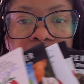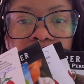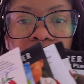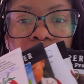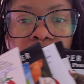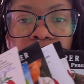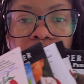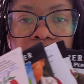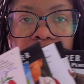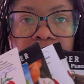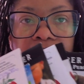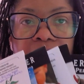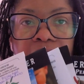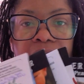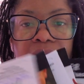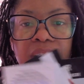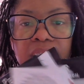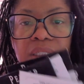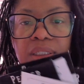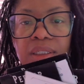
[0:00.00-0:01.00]
cooler
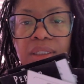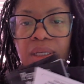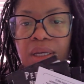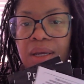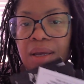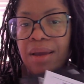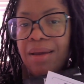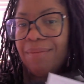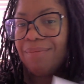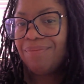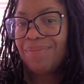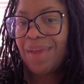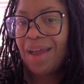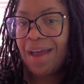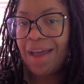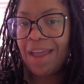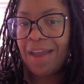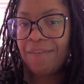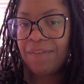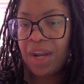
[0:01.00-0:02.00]
cousins, I
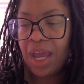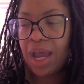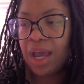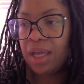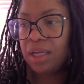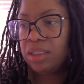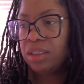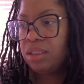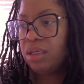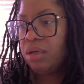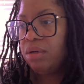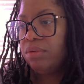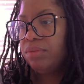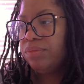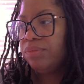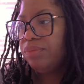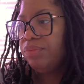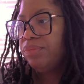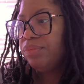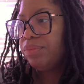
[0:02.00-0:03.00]
have not. So
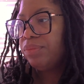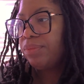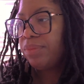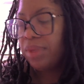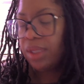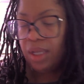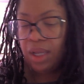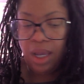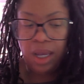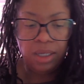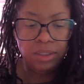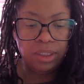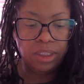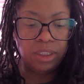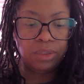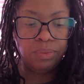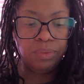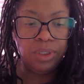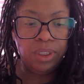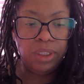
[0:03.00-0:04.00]
I
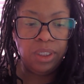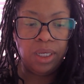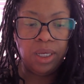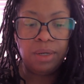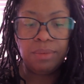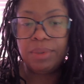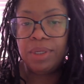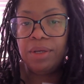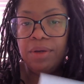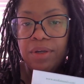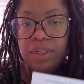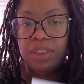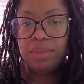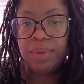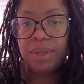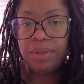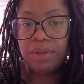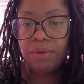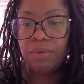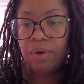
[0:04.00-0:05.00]
just really am curious
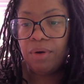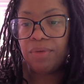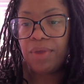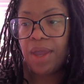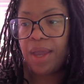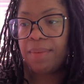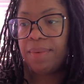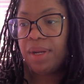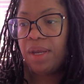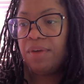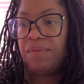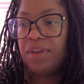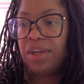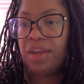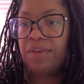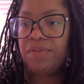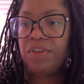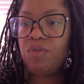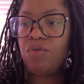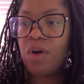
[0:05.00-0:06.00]
about the growth habit of it.
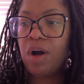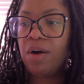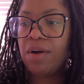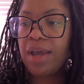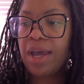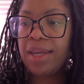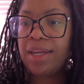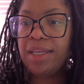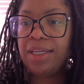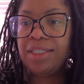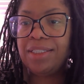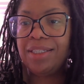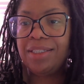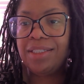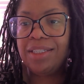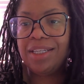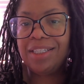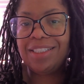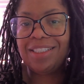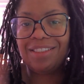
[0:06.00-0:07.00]
If you all got any
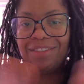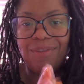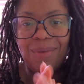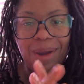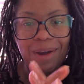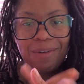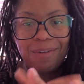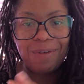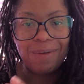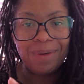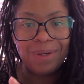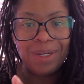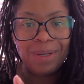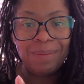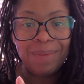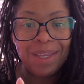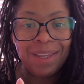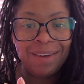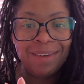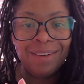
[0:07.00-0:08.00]
suggestions about growing them
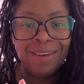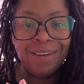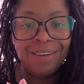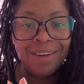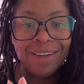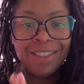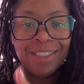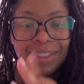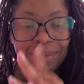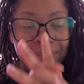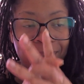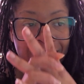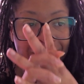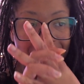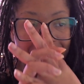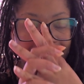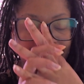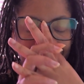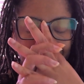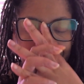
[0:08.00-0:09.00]
indoors,
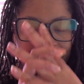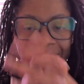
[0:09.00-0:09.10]
please